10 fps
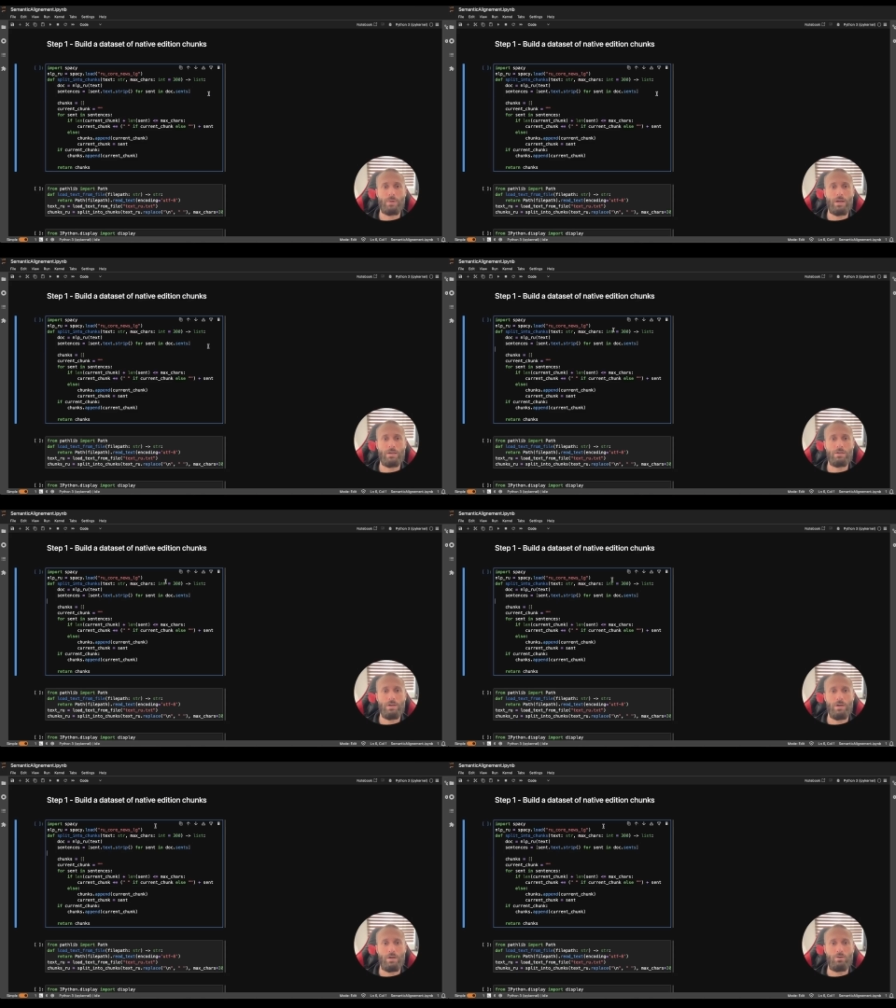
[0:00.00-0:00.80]
And
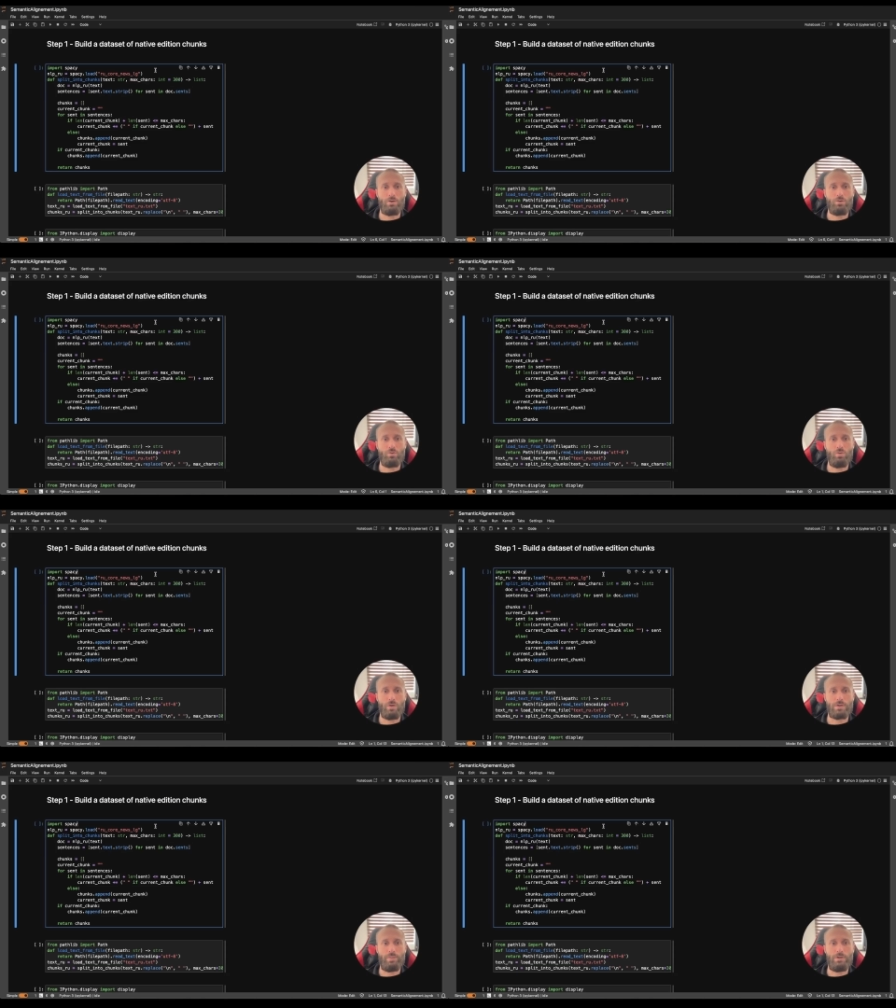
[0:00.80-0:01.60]
in order to
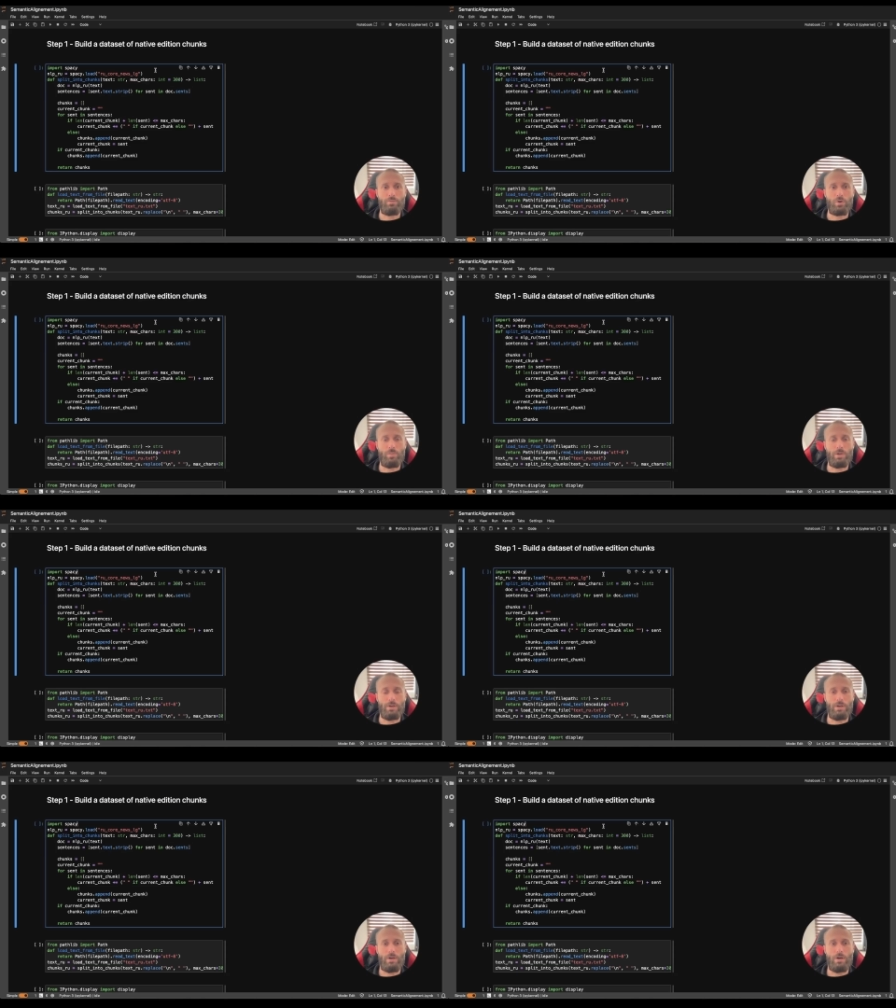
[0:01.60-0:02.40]
split it properly,
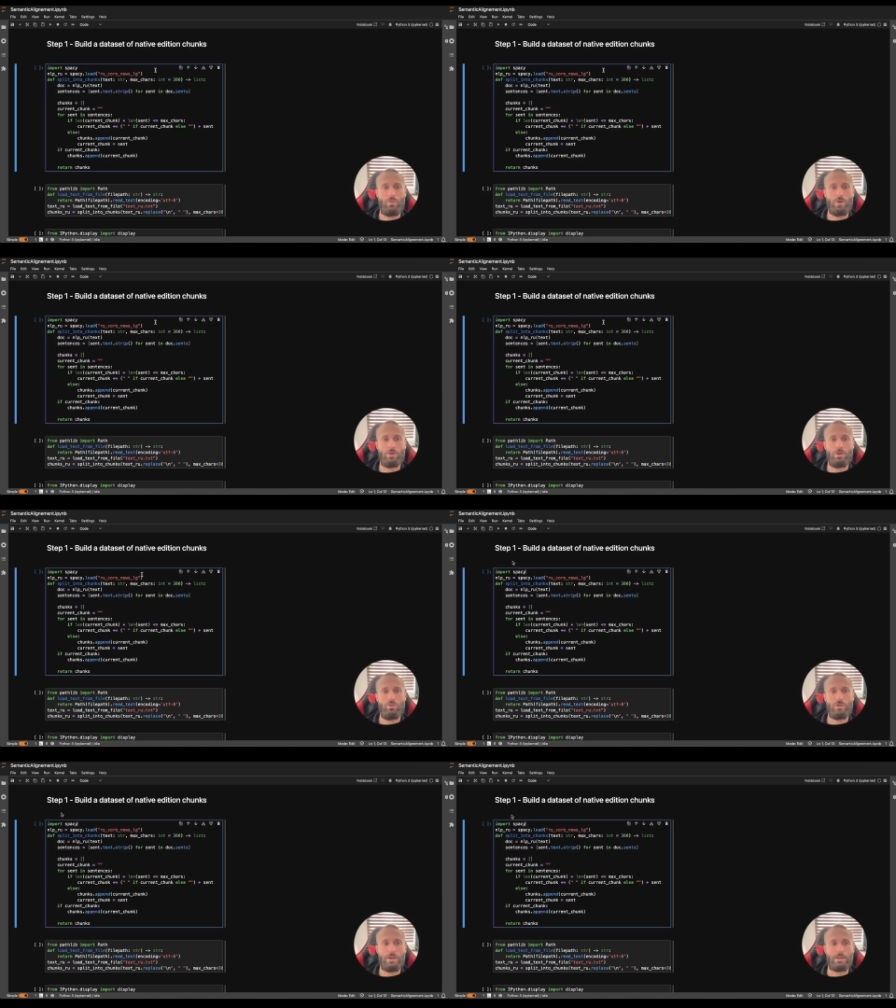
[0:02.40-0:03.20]
we're going to
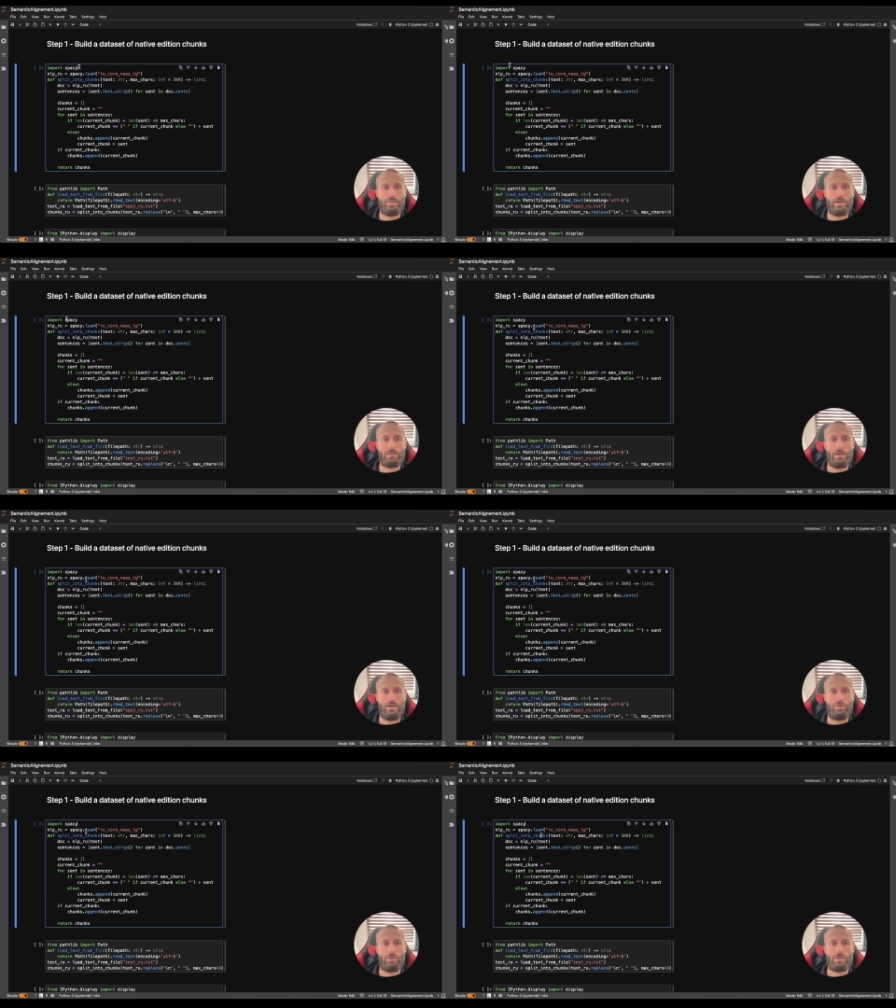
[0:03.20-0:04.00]
use a spaCy library.